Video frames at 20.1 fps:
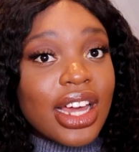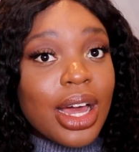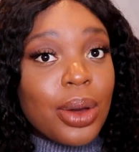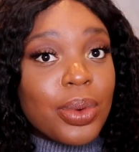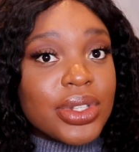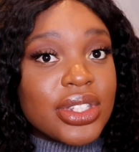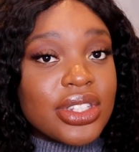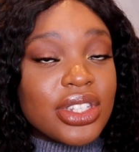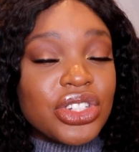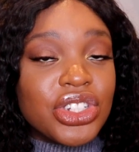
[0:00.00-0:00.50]
thing I
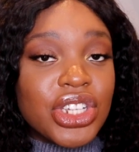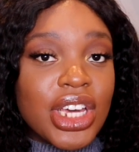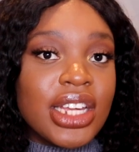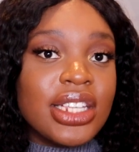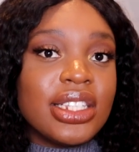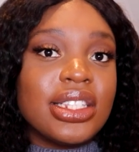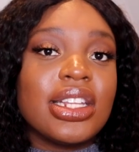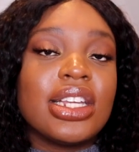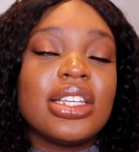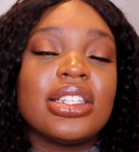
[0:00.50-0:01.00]
would
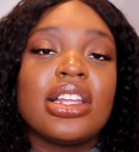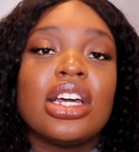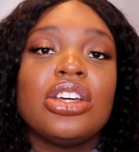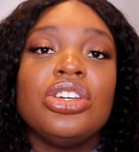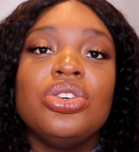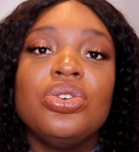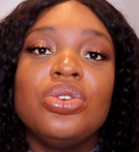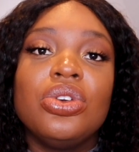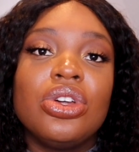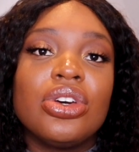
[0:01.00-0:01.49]
suggest is that
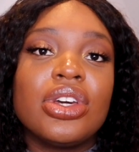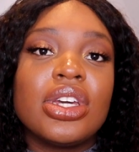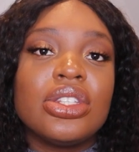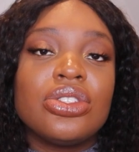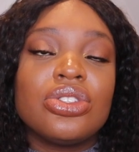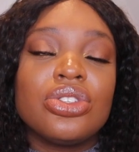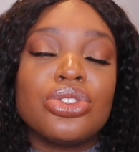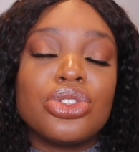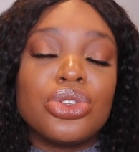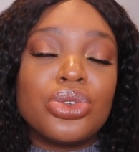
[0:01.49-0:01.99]
you look
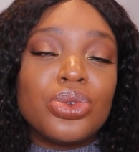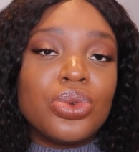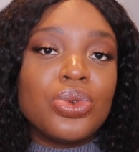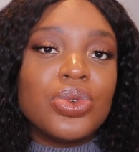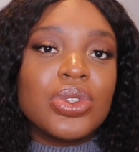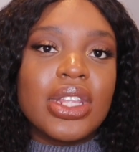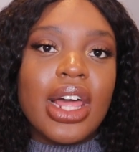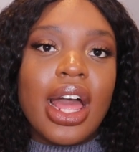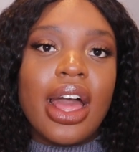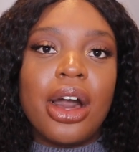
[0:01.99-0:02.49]
into
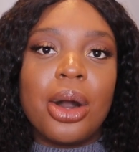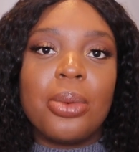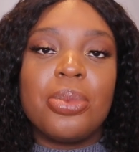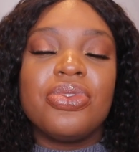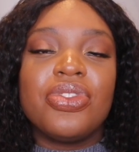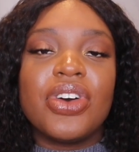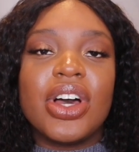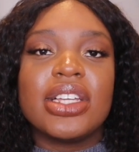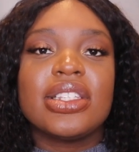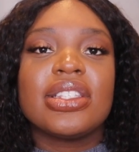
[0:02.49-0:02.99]
tools that help
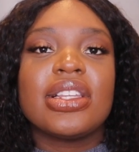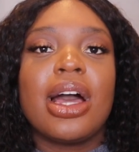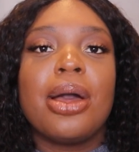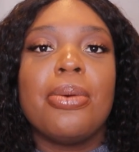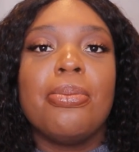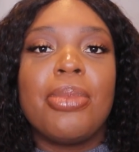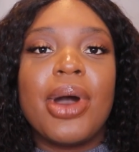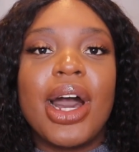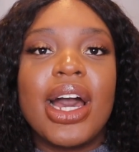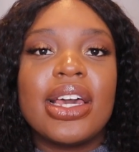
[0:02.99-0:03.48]

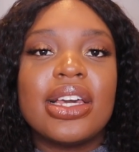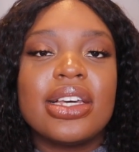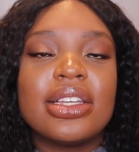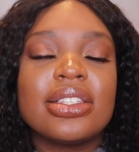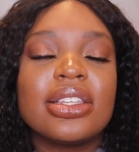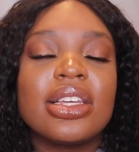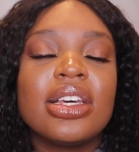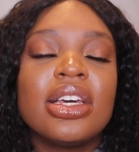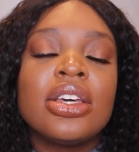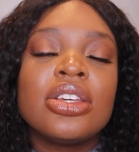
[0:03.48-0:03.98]
first-time
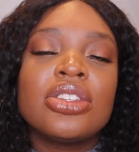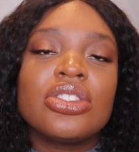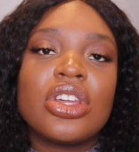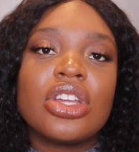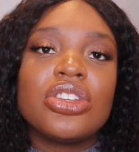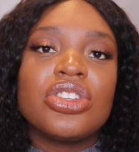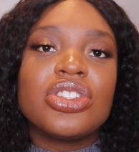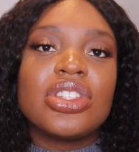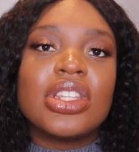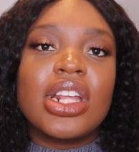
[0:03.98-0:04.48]
buyers,
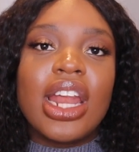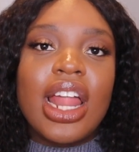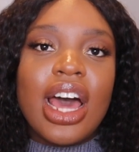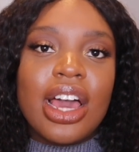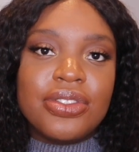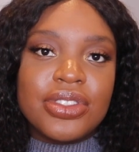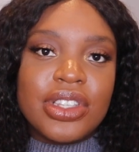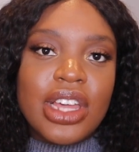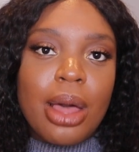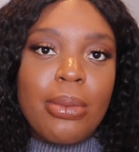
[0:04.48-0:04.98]
such as the
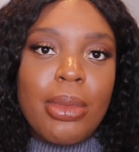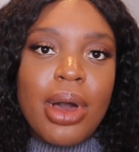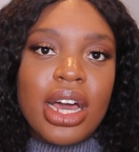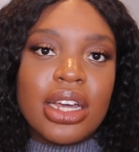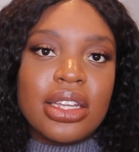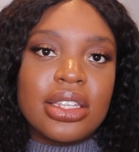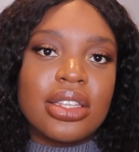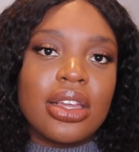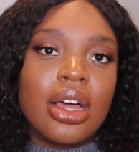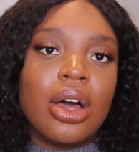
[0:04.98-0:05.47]
Lifetime
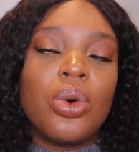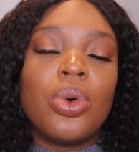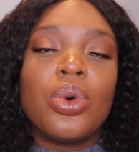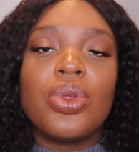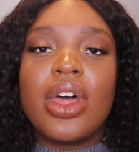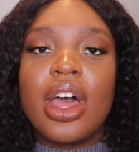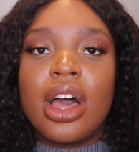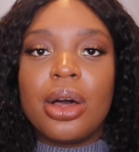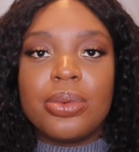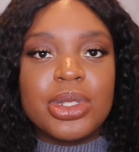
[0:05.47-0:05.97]
ISA
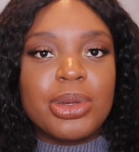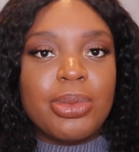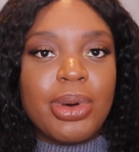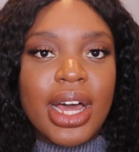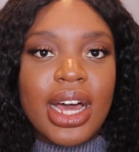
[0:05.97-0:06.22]
or the Help to